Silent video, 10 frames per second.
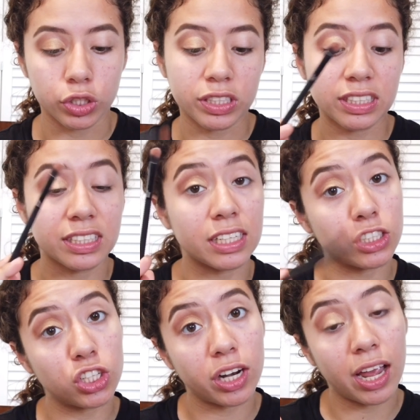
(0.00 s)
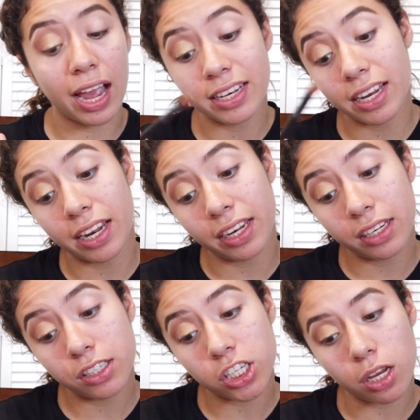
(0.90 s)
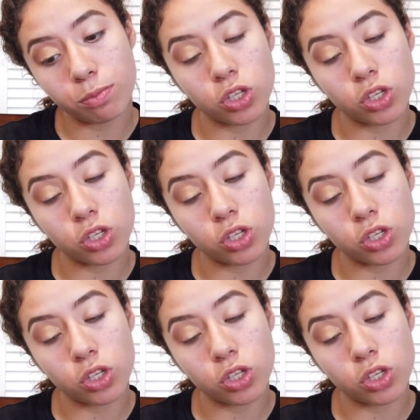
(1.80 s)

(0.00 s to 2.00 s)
because yesterday I did Hidden Gem,